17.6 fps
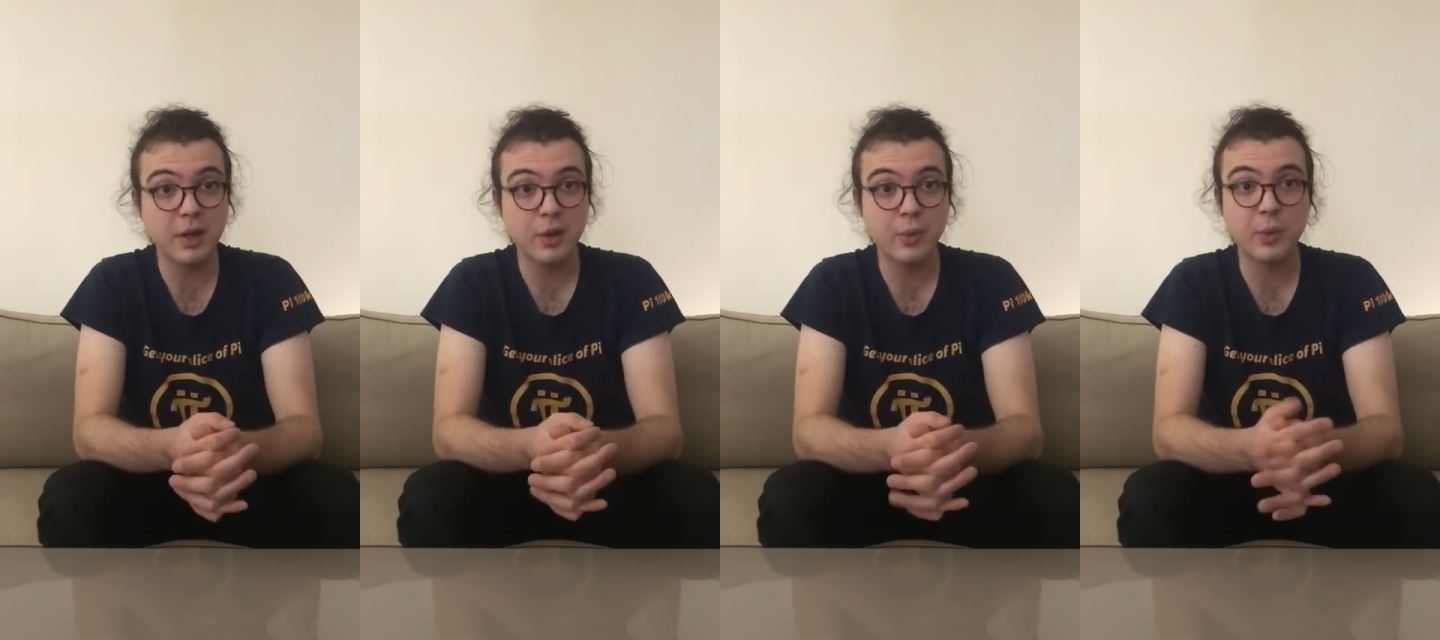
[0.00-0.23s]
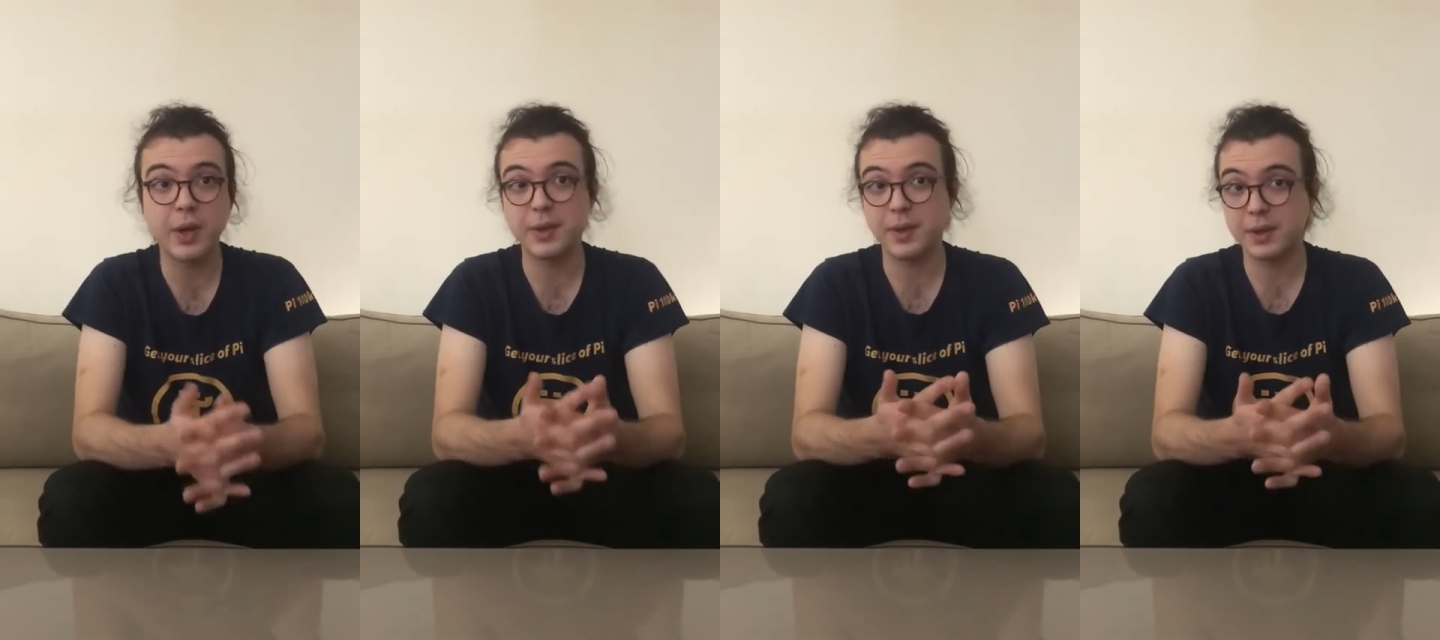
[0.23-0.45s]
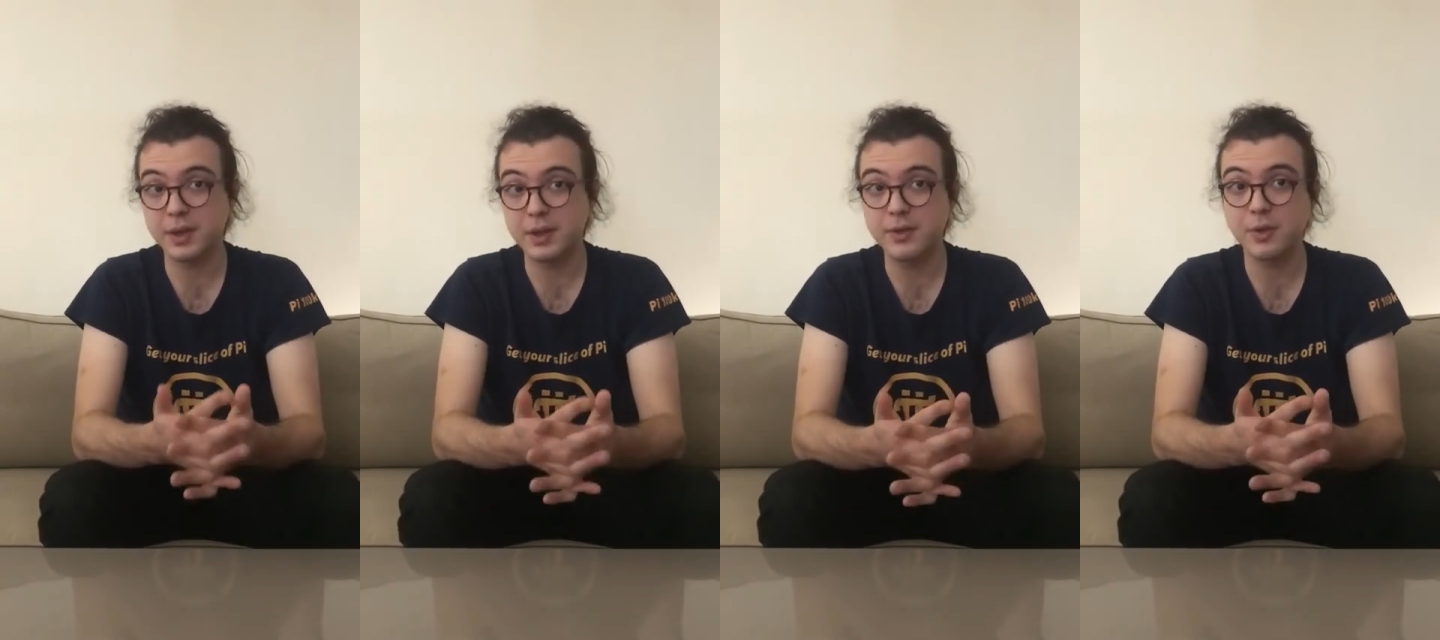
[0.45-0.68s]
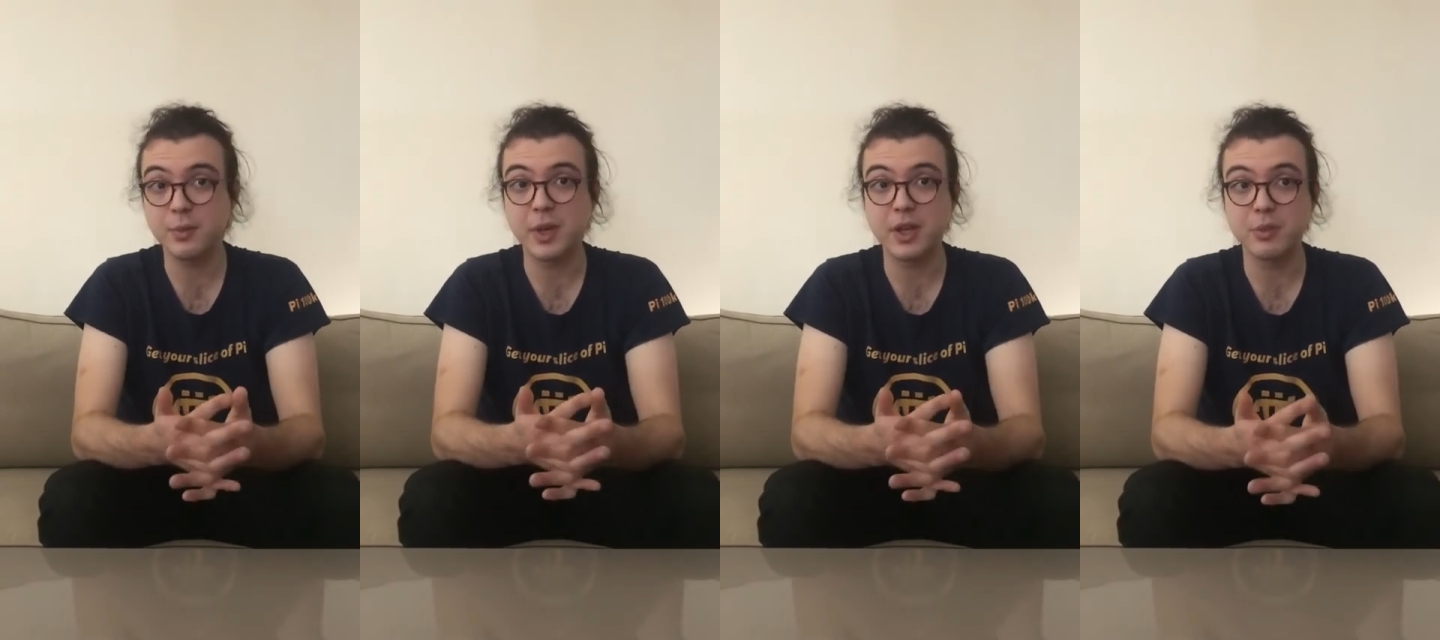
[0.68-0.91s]
where they need
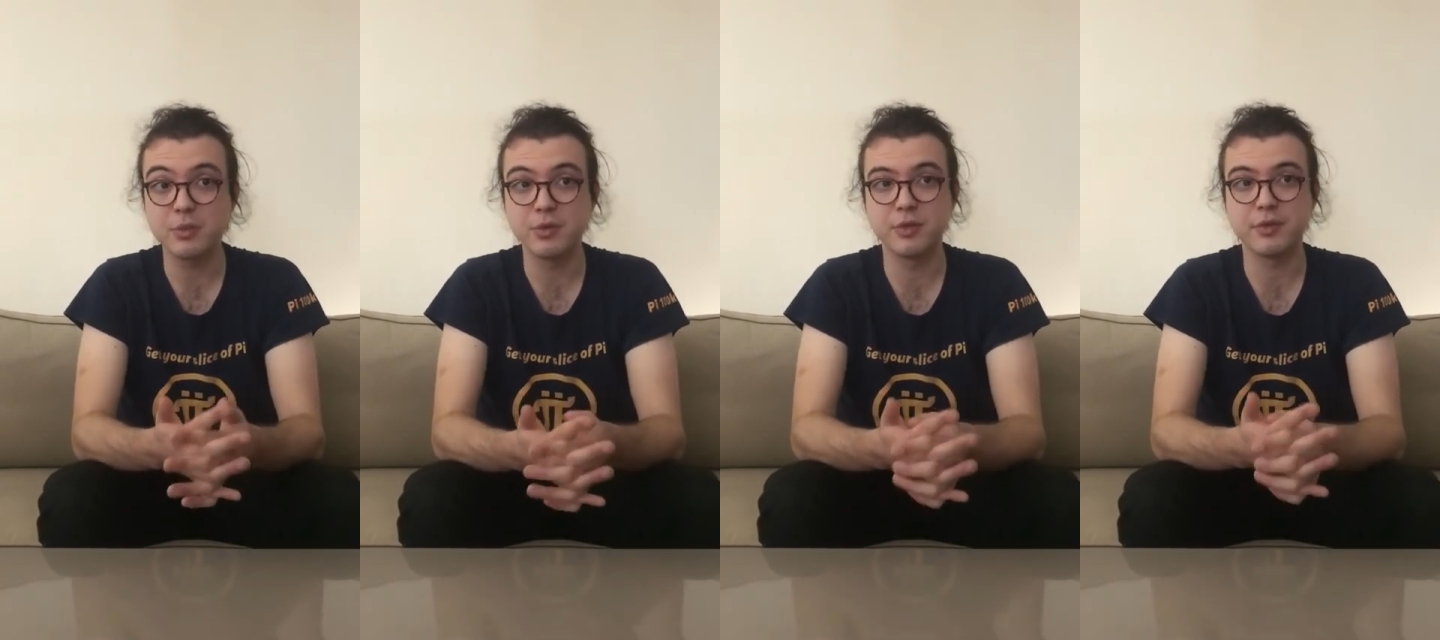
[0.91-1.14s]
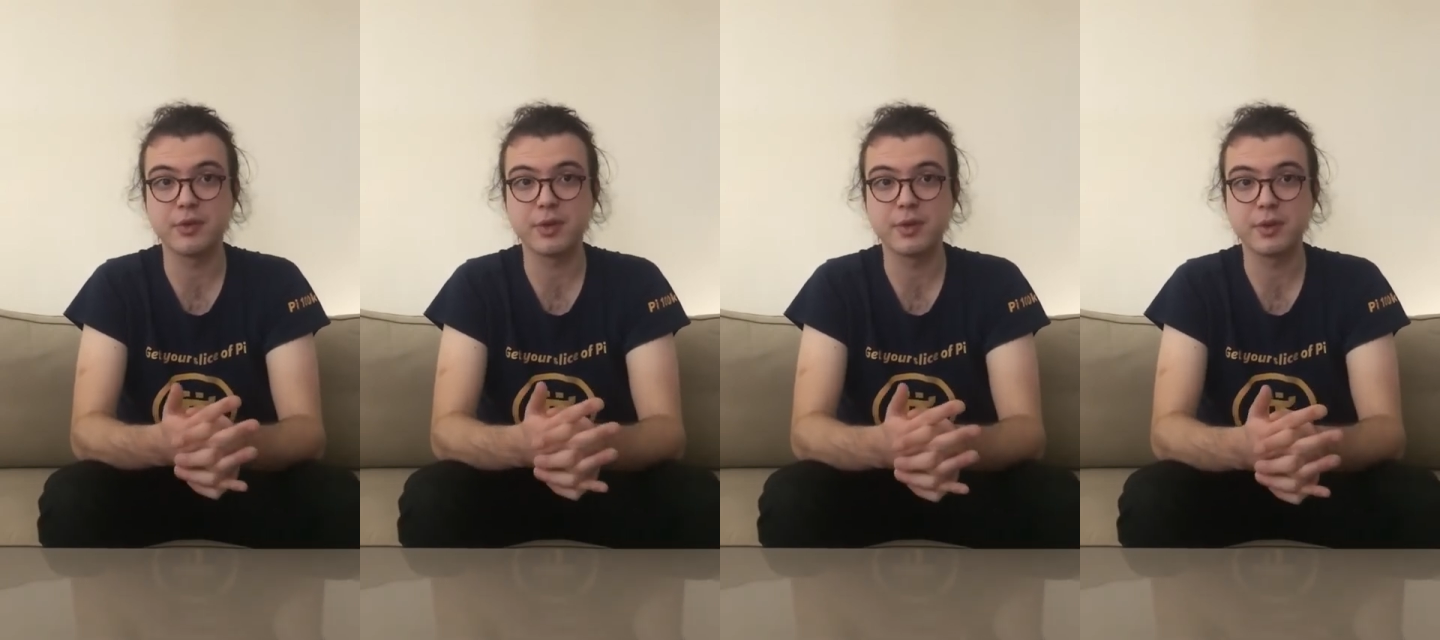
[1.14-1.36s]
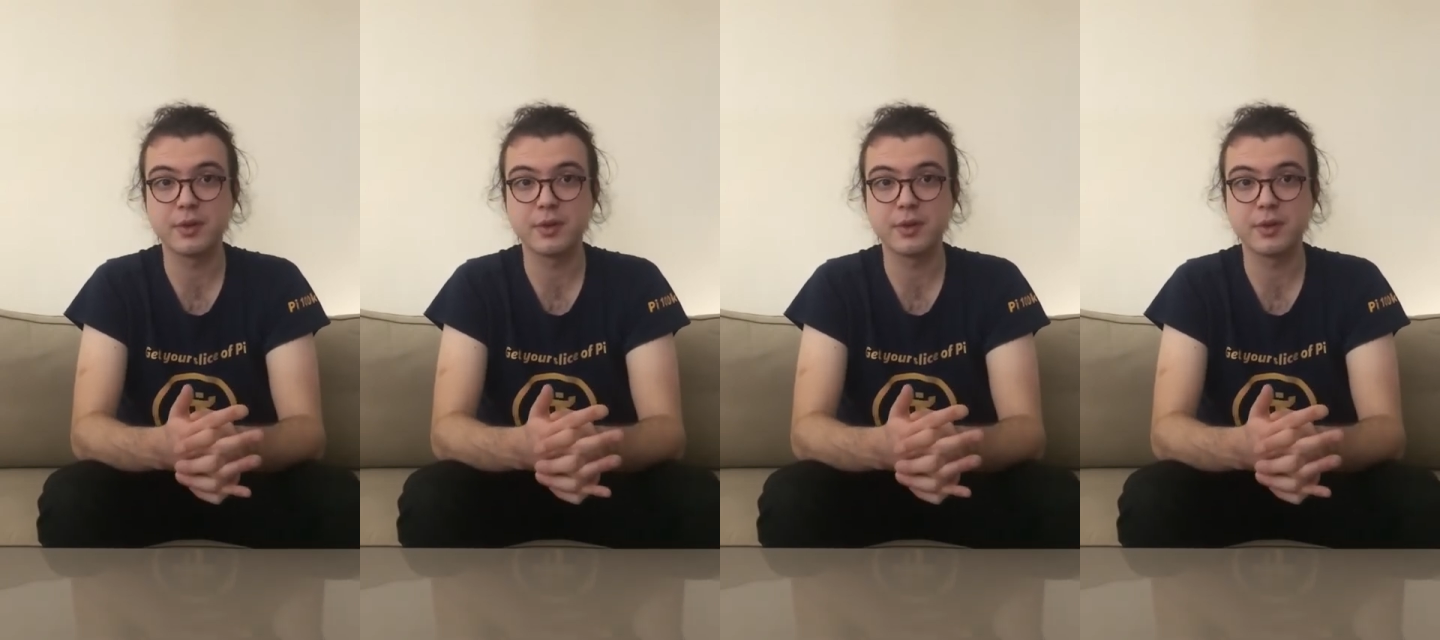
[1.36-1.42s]
to make a move.